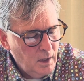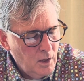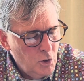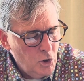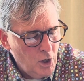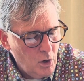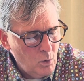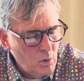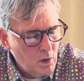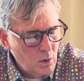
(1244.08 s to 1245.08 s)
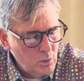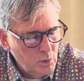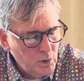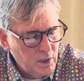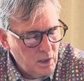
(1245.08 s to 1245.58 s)
No
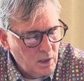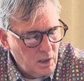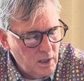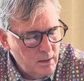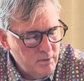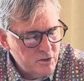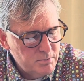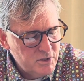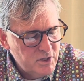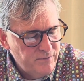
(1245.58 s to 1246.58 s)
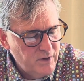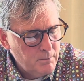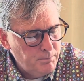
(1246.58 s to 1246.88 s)
owner can claim a specific